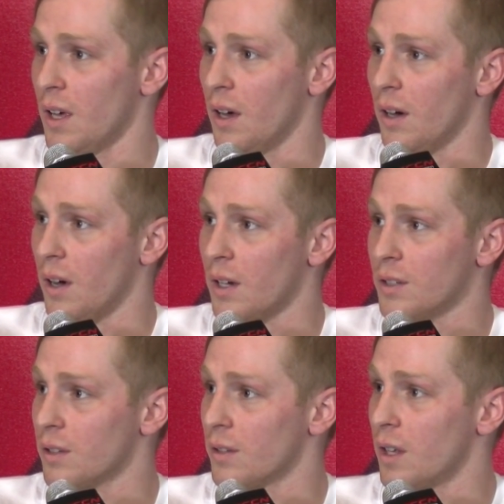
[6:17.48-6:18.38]
uh, I
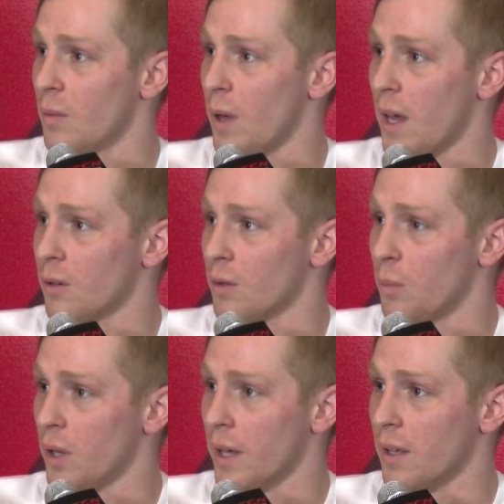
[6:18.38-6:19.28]
just let them handle the
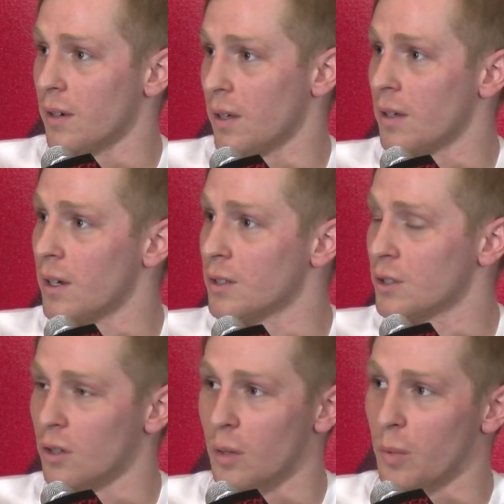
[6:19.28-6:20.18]
plan, and I just
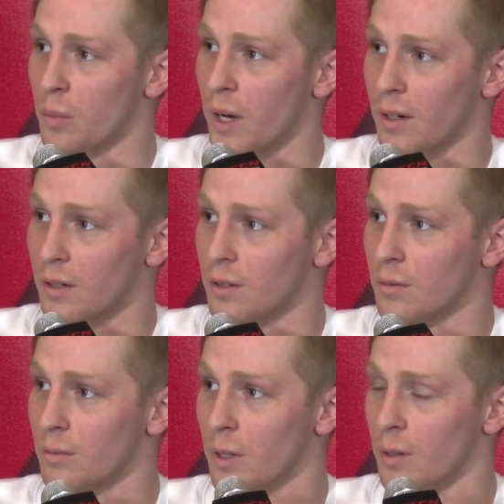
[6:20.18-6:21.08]
showed up at practice
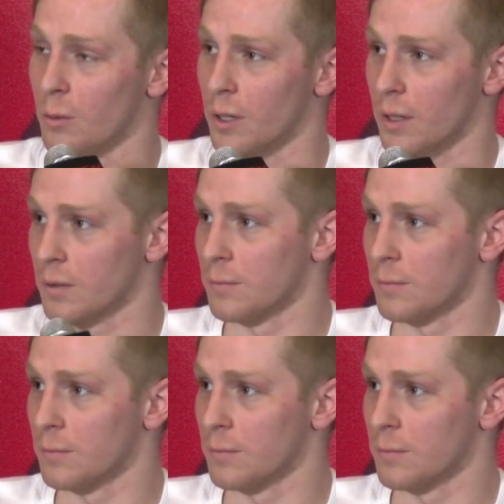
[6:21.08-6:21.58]
ready to work.